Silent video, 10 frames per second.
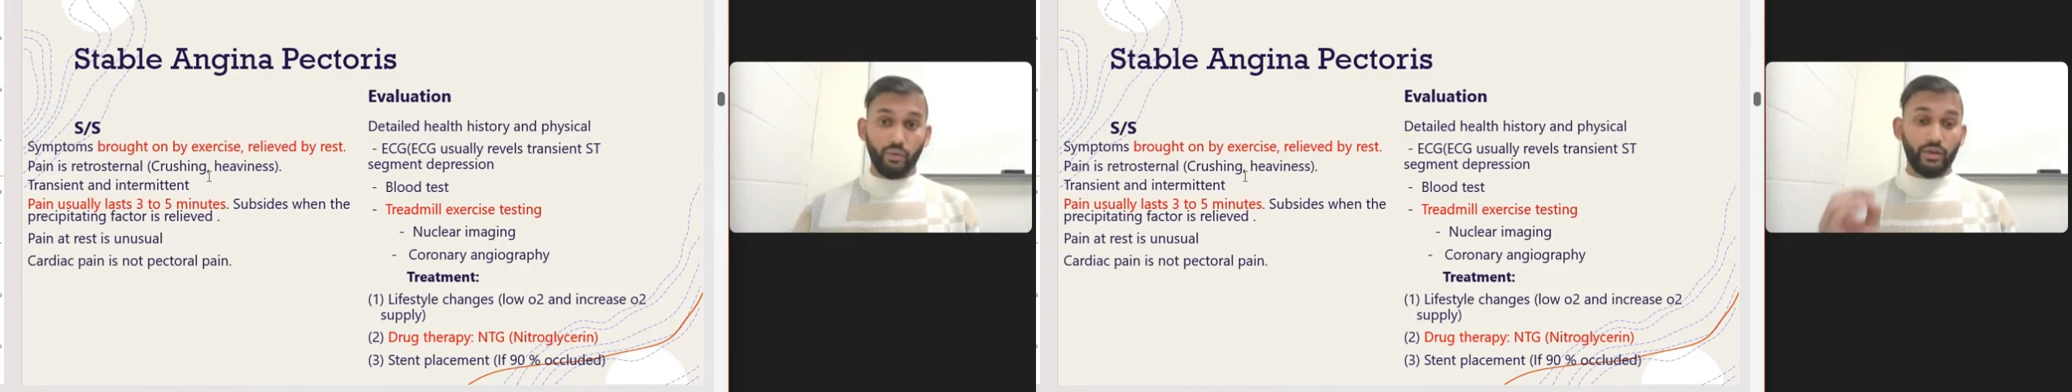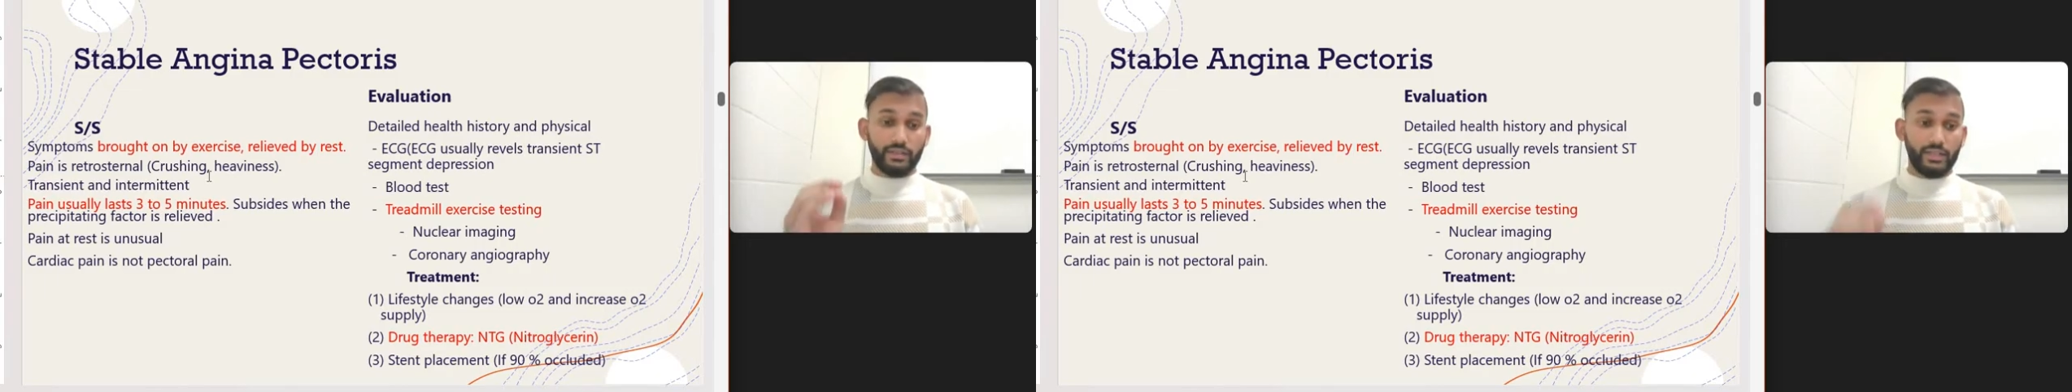
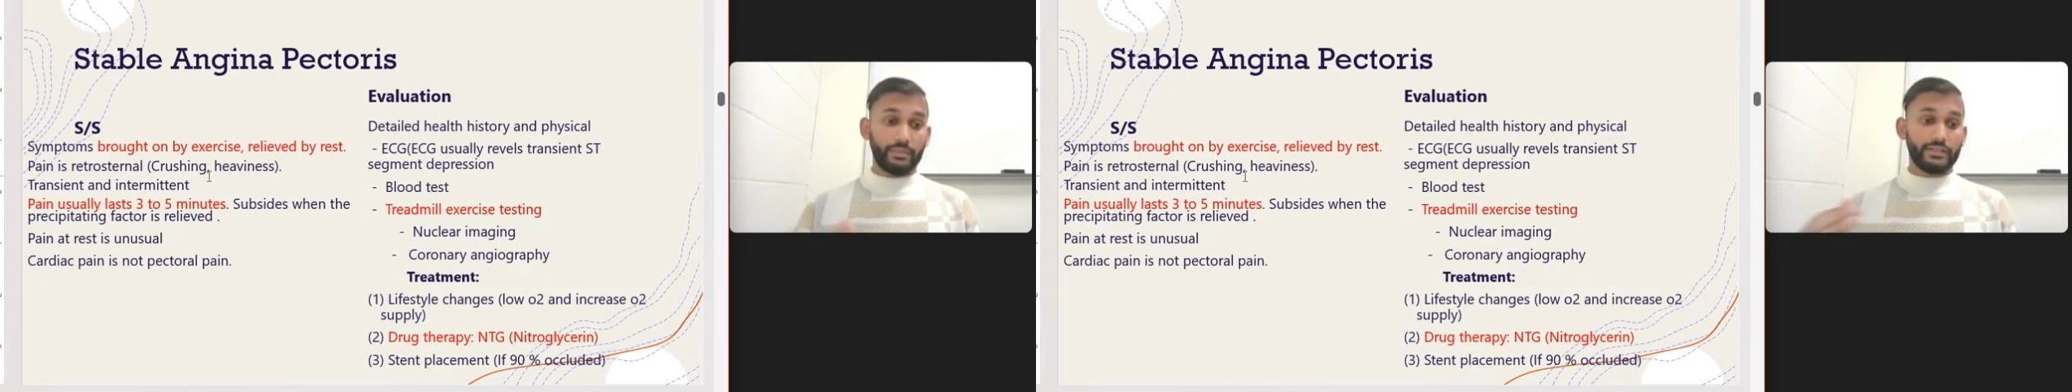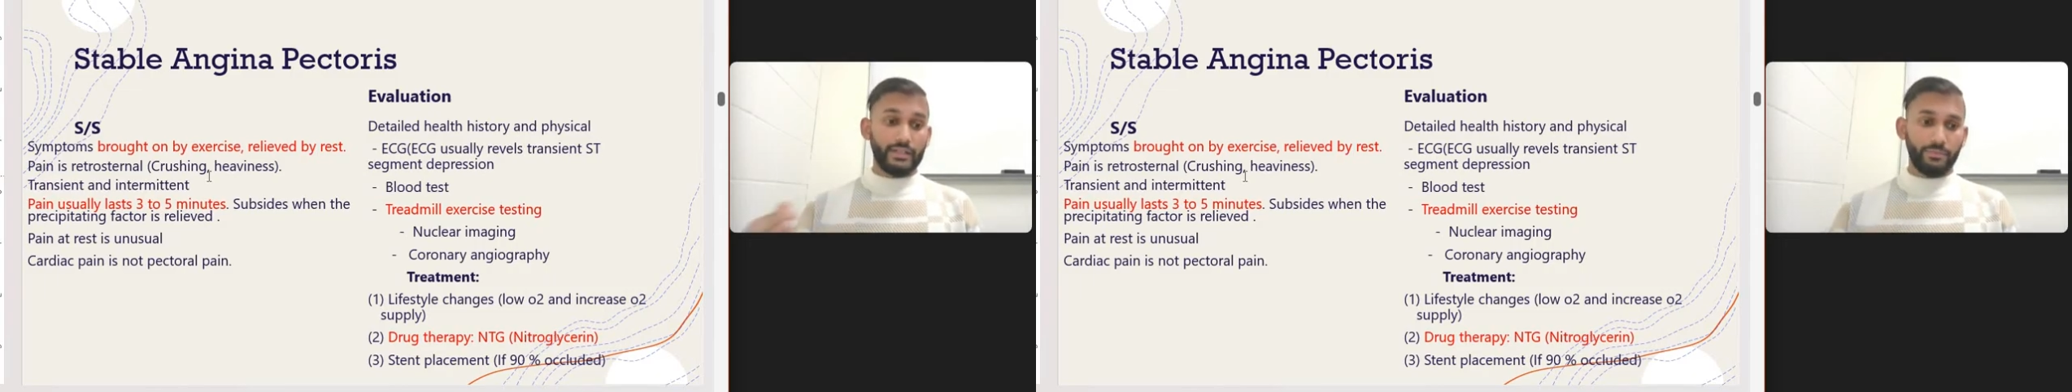or stable
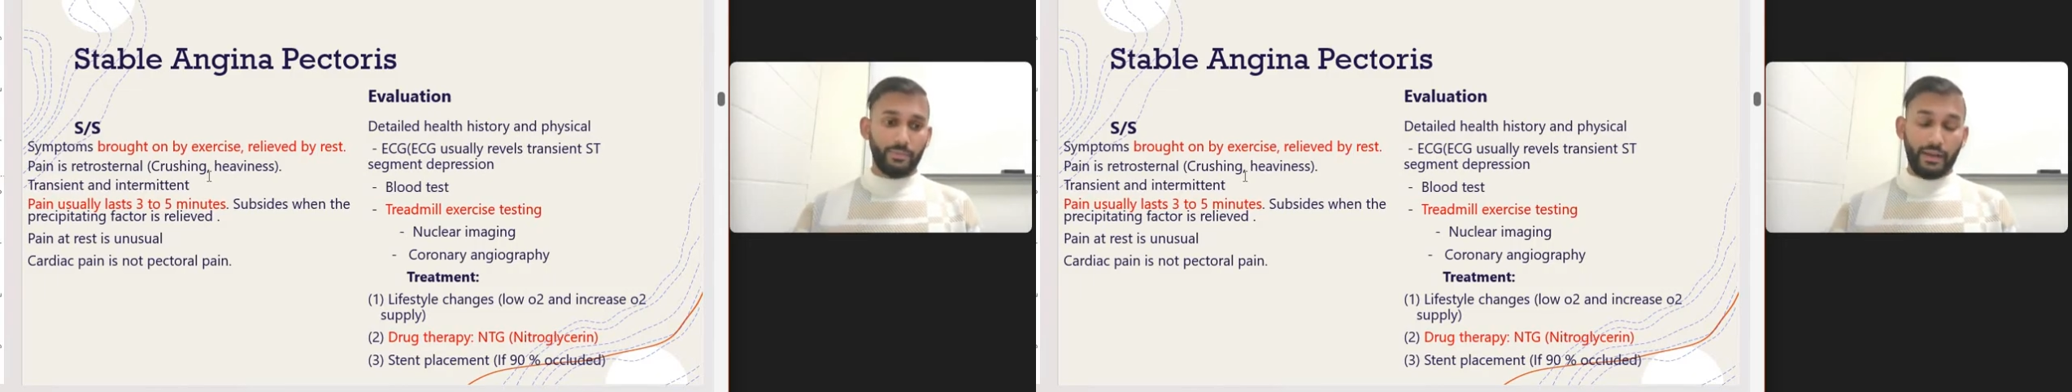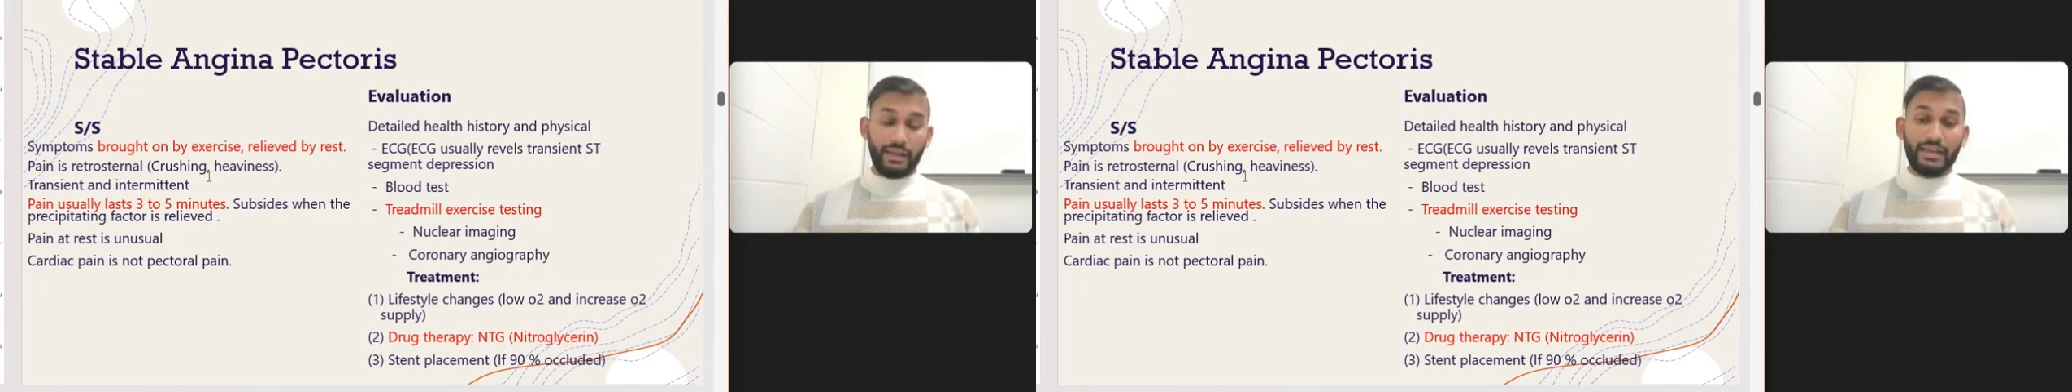chest
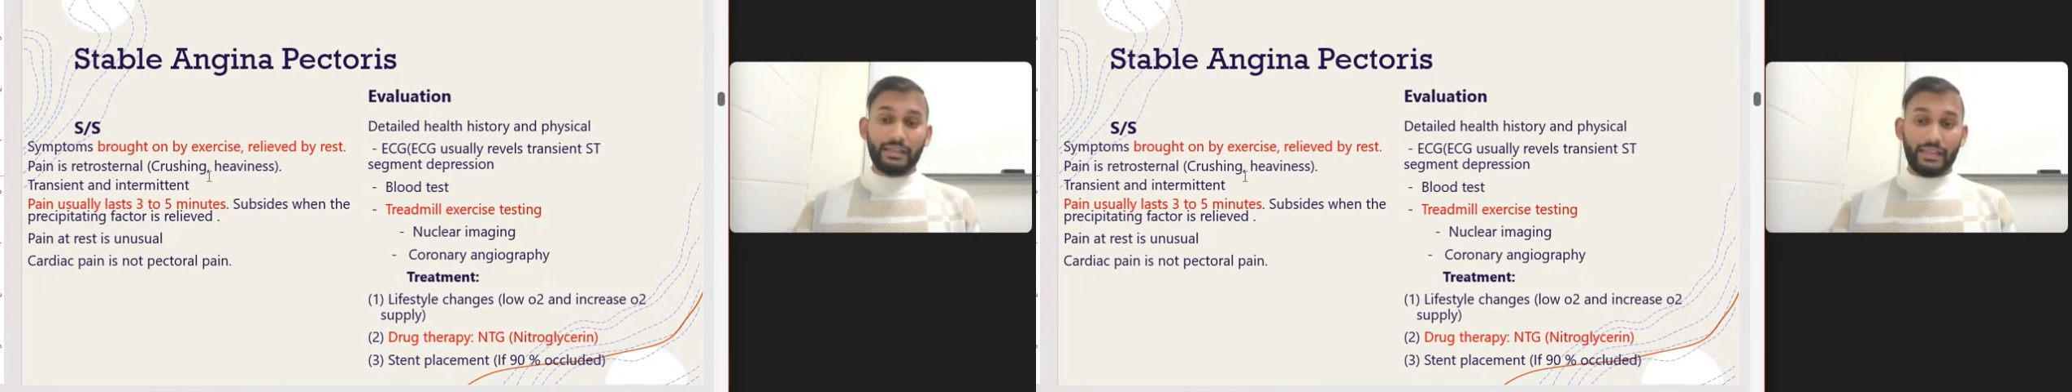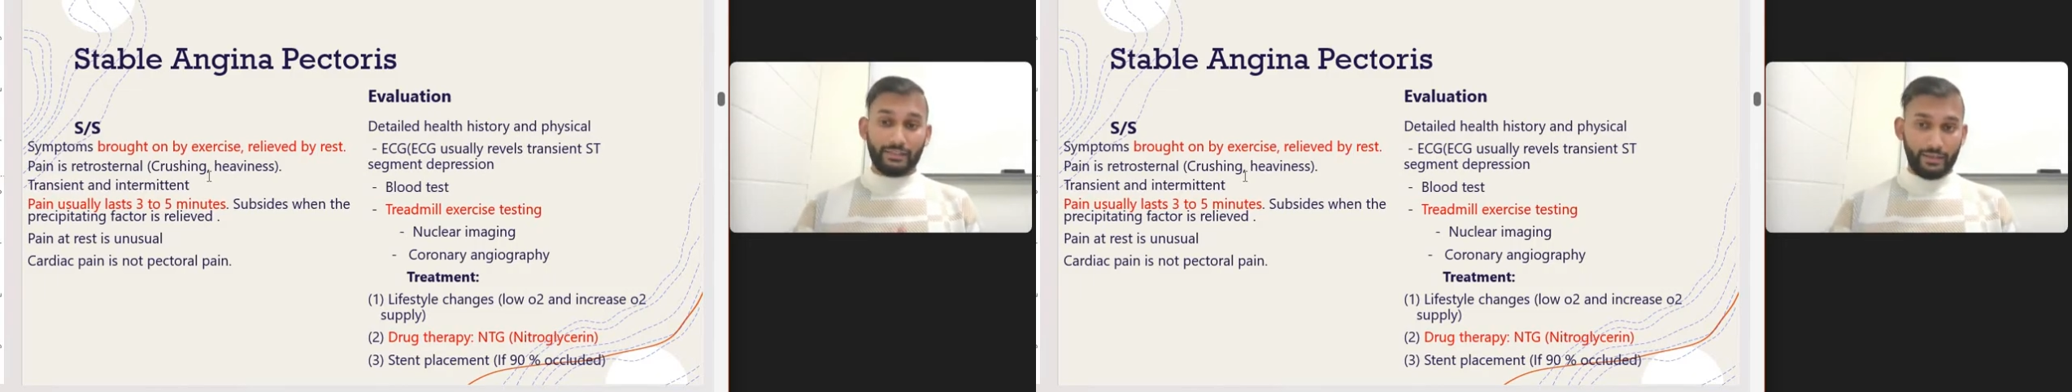pain,
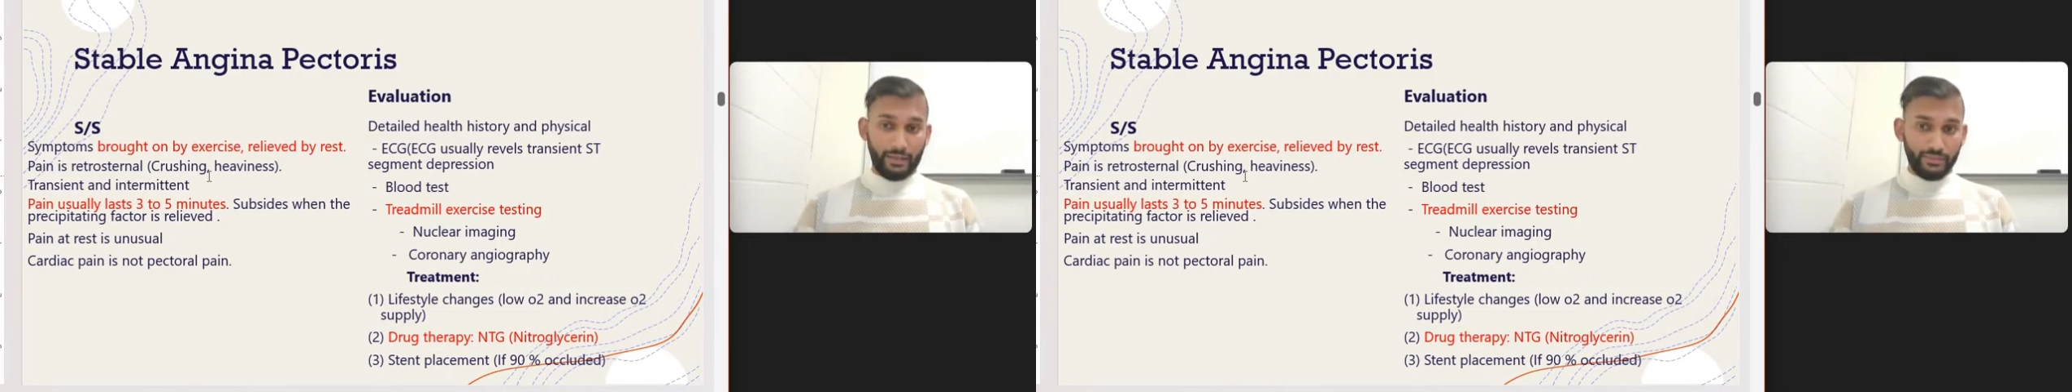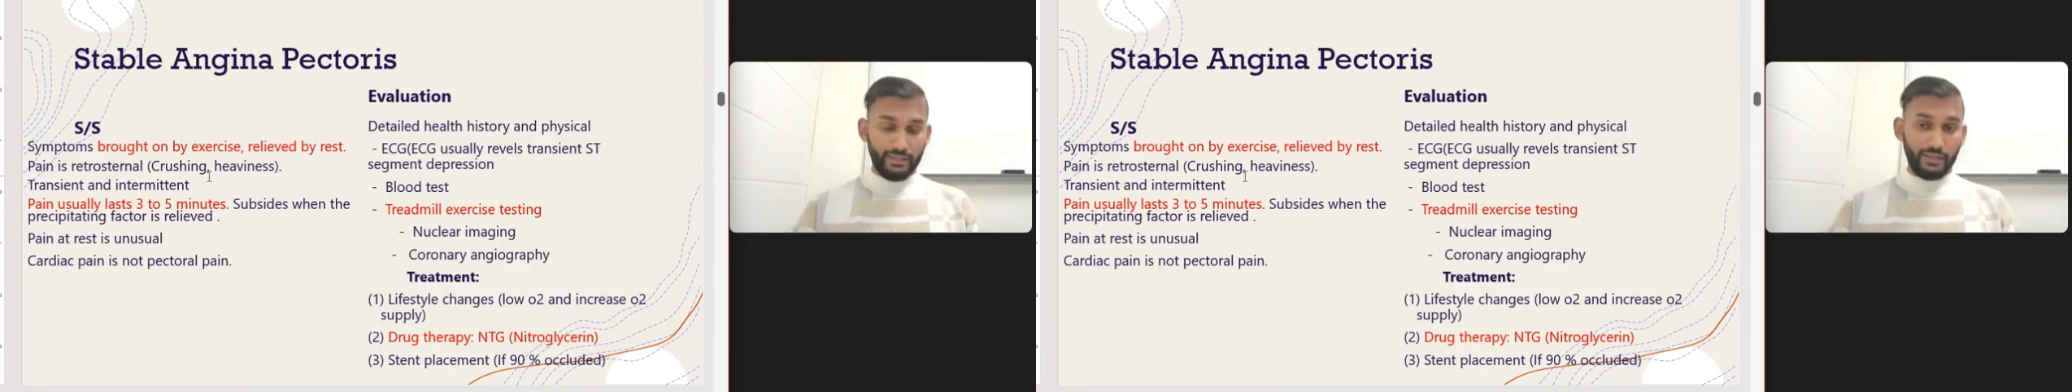like the
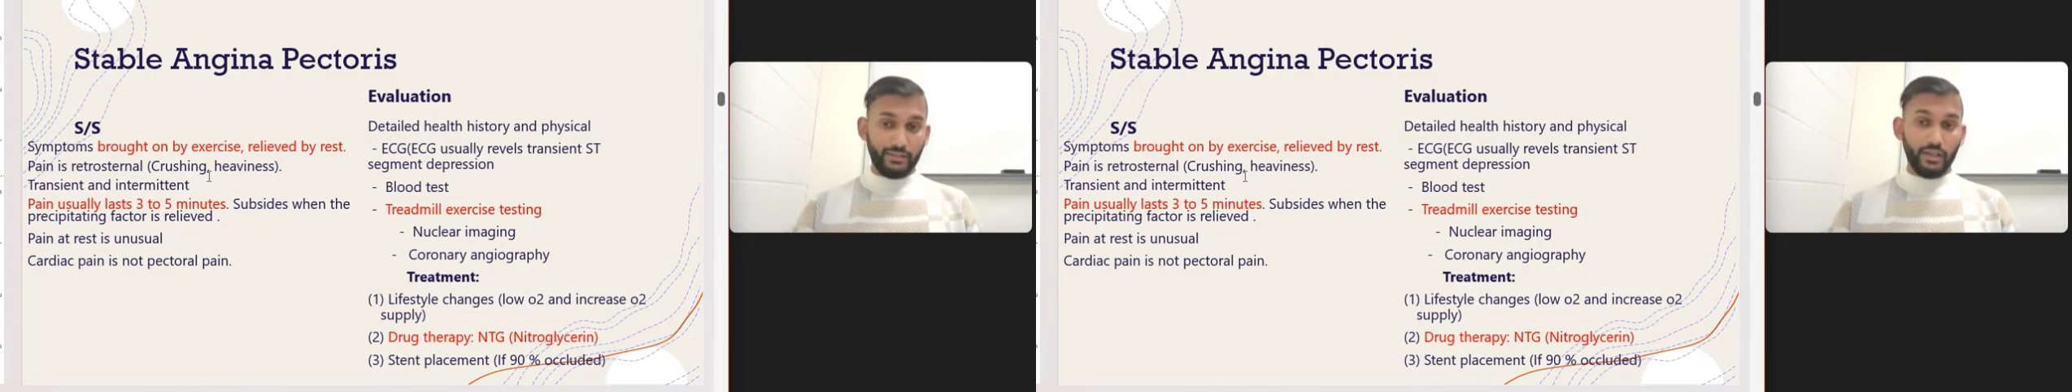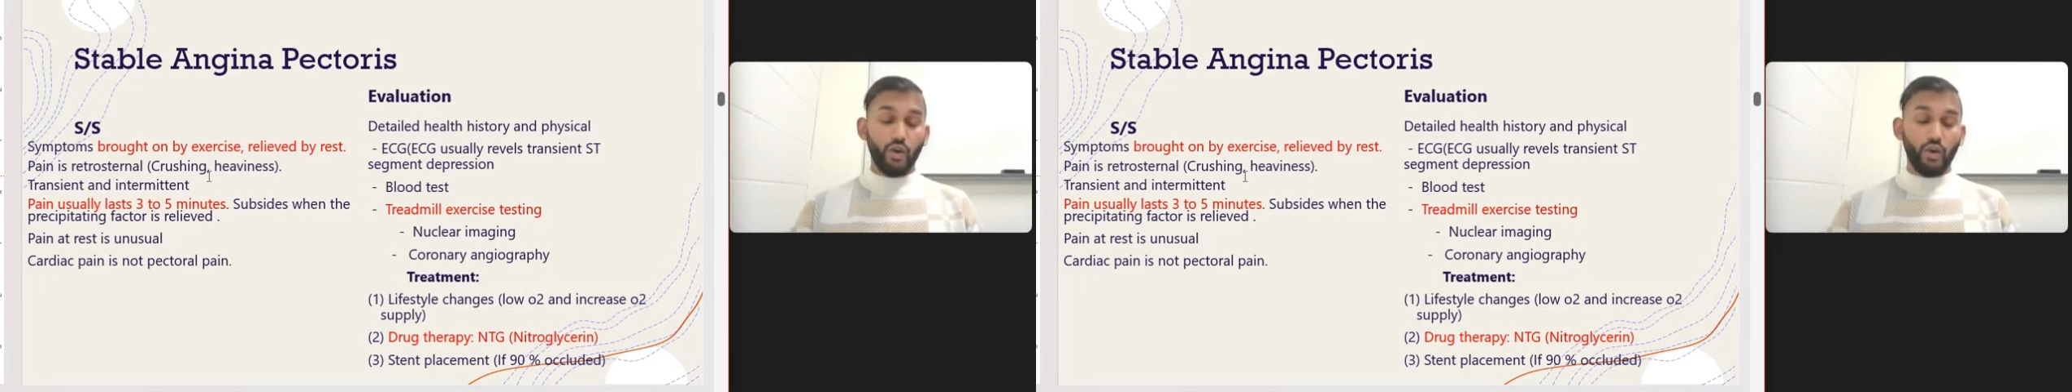name says,